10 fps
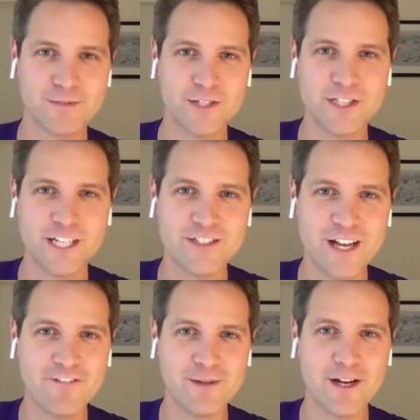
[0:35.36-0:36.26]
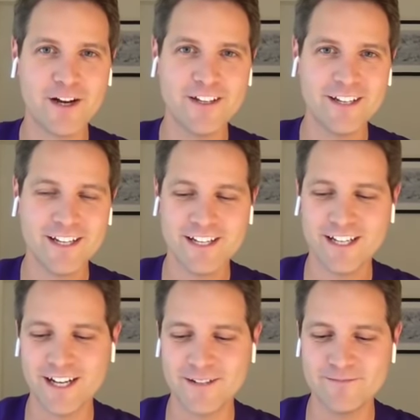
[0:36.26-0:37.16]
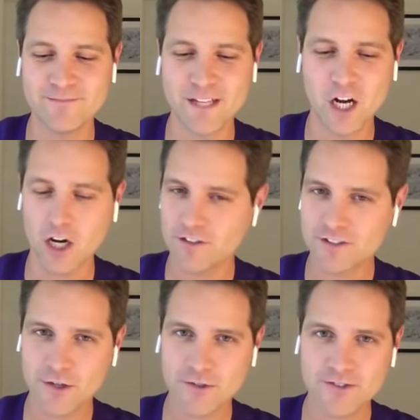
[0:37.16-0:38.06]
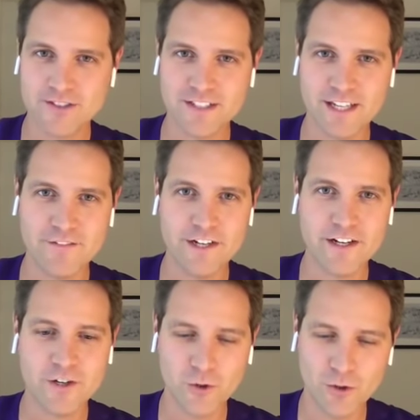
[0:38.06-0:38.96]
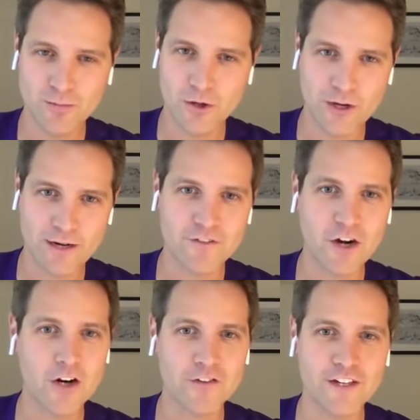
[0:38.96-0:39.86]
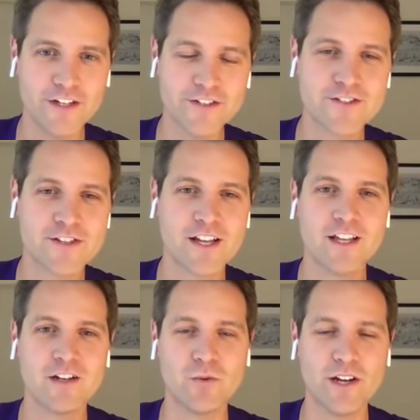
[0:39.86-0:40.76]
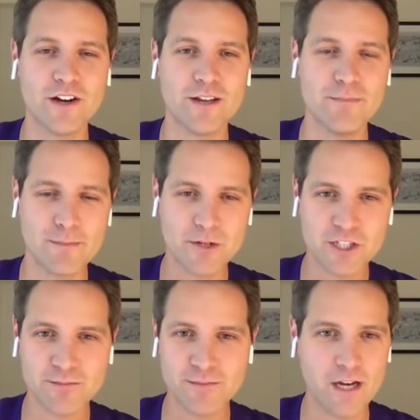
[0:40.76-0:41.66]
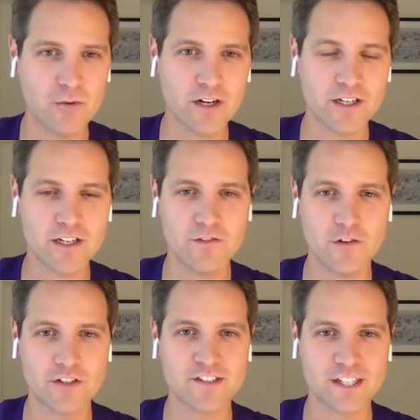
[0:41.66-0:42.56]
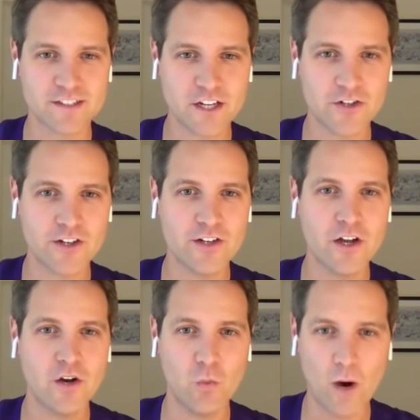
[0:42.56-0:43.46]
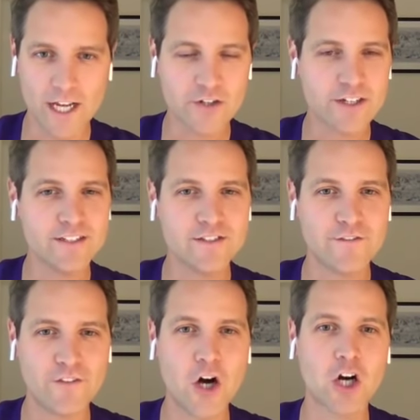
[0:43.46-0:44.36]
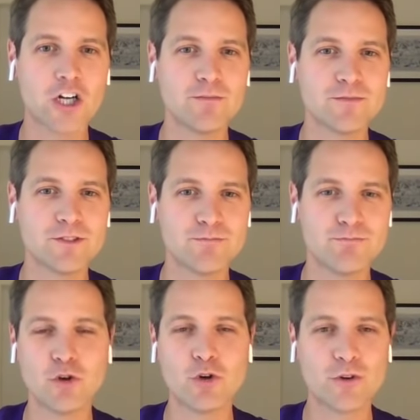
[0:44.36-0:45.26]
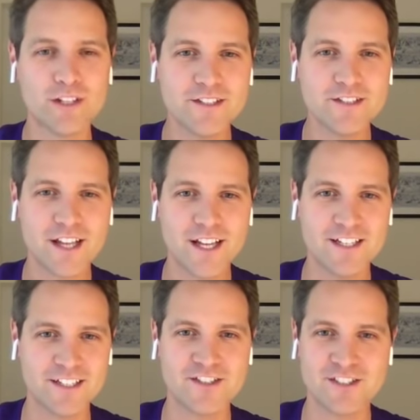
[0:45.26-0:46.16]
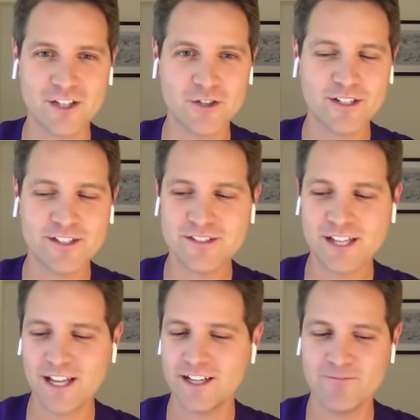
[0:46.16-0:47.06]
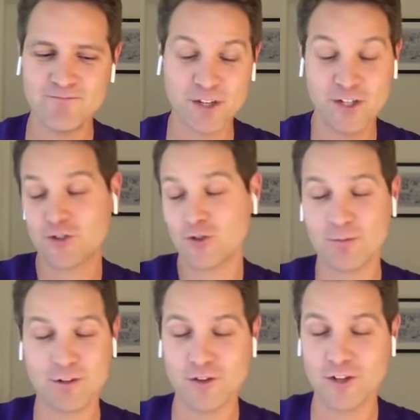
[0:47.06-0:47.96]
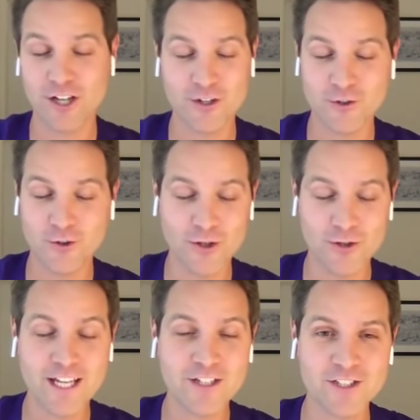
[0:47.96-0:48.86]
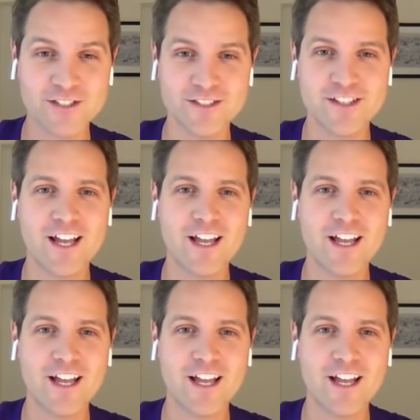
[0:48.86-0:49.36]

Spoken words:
Appreciate you having me on. Harvest Hosts is a very cool program for RVers. We are a membership network of over 600 wineries, farms, breweries, distilleries, and an assortment of really other cool locations